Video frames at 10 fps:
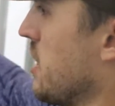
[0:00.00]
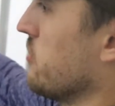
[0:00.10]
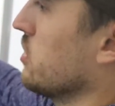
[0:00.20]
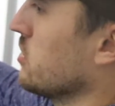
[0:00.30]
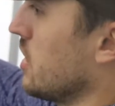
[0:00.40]

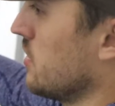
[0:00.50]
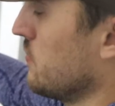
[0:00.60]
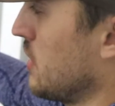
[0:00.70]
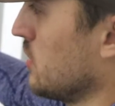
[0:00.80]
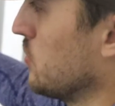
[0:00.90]
have a lot of
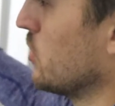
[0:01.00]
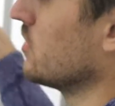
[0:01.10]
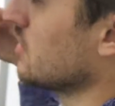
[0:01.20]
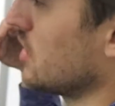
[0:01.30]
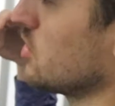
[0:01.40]
mounting
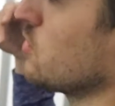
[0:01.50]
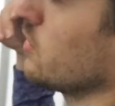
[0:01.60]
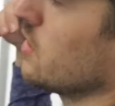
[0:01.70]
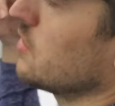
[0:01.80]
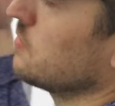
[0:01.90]
points. I know a
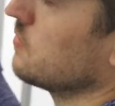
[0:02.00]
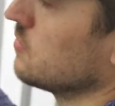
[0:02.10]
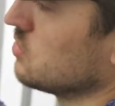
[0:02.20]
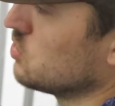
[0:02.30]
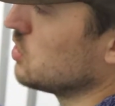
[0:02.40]
lot of
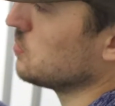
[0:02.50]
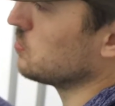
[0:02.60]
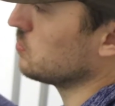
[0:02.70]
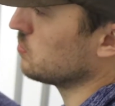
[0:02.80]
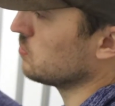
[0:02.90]
Jeep
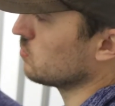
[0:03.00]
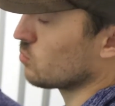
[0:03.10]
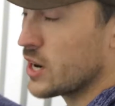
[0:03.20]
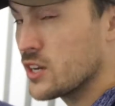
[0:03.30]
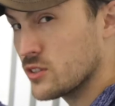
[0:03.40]

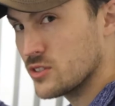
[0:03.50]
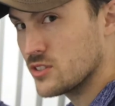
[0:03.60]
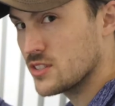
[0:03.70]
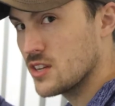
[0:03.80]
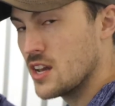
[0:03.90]

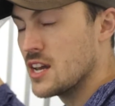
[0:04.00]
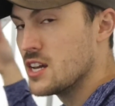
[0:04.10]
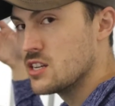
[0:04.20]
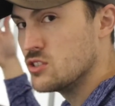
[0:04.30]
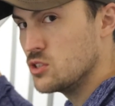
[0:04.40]
Wranglers
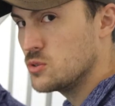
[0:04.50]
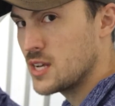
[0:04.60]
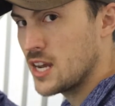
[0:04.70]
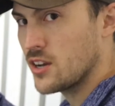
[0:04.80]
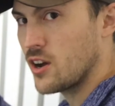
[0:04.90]
do
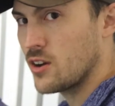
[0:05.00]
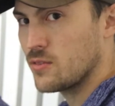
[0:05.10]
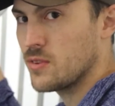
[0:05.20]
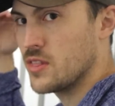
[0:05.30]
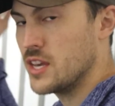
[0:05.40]
take
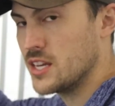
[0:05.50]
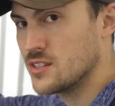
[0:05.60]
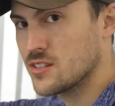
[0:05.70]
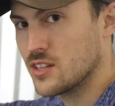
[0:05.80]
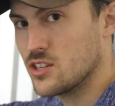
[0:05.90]
off the
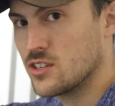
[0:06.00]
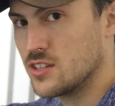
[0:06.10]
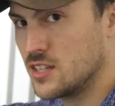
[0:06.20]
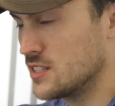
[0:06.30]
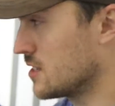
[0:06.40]
insulation
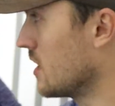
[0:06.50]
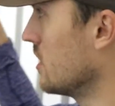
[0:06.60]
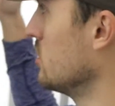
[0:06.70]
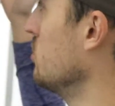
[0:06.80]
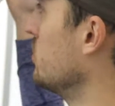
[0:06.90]
on the
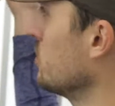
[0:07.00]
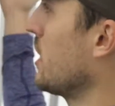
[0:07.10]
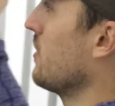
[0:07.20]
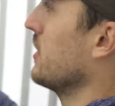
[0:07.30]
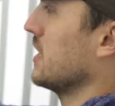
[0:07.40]
inside. You do
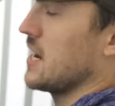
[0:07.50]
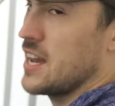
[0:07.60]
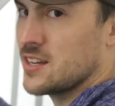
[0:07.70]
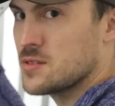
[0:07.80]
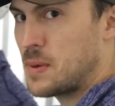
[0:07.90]
have like an
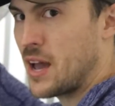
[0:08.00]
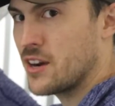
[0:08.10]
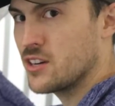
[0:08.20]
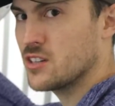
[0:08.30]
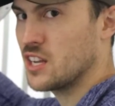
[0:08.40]
X
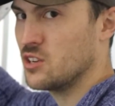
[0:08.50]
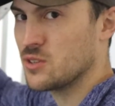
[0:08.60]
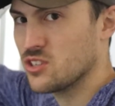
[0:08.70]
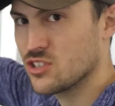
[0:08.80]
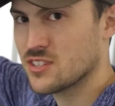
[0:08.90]
pattern that you
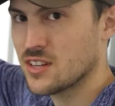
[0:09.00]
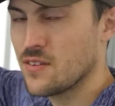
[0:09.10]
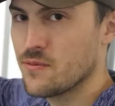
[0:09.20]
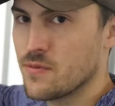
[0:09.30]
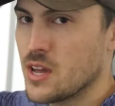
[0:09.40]
can just
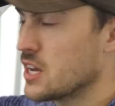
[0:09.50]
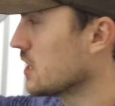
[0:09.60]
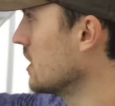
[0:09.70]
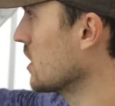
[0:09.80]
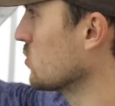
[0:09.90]

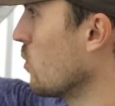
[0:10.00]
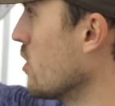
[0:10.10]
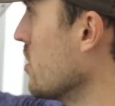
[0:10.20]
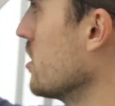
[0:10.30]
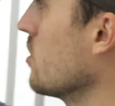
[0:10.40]
connect
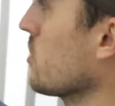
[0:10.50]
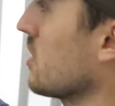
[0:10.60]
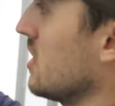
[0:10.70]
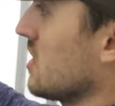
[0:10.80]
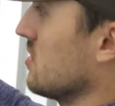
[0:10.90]
one or
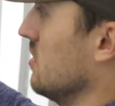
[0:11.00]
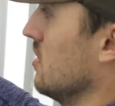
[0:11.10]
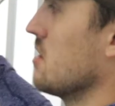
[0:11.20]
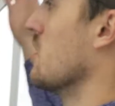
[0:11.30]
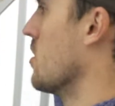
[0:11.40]
connect
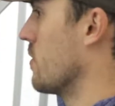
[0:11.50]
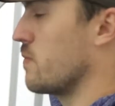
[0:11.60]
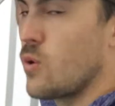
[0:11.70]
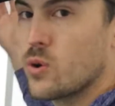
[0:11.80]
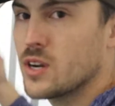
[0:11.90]

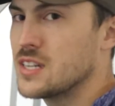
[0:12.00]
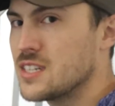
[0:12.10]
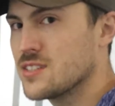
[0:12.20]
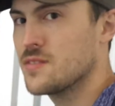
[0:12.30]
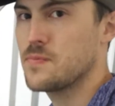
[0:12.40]
four. It
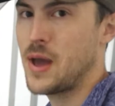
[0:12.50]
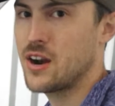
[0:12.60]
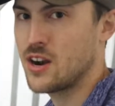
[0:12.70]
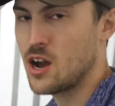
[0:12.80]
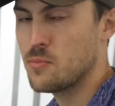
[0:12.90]
doesn't even
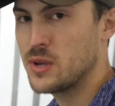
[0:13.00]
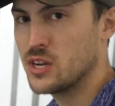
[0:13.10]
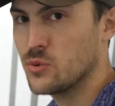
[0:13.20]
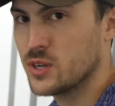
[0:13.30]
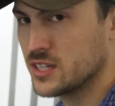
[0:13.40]
matter how
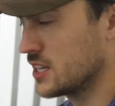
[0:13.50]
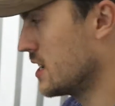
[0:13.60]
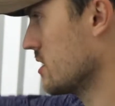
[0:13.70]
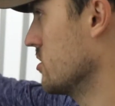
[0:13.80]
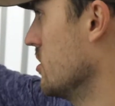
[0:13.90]
many you want to
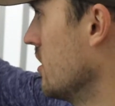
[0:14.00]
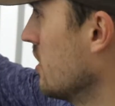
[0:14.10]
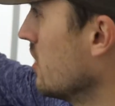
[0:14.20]
connect,